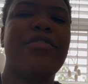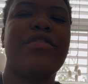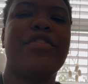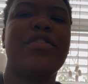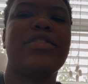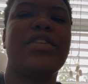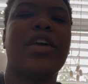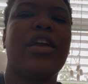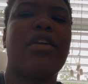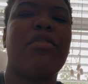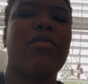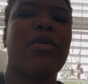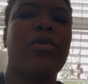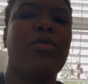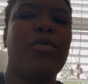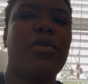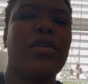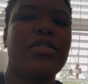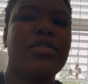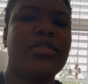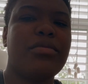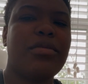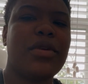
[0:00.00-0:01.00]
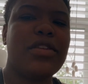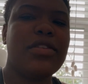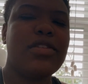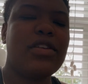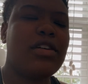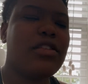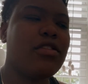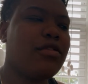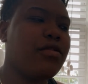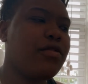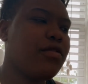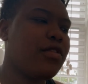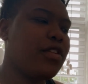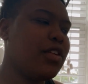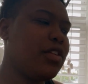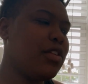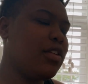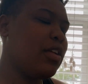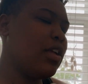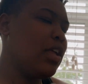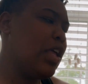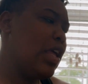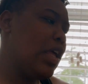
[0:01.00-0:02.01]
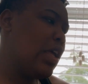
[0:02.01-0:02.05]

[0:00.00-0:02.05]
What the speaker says: feels like a reward to myself and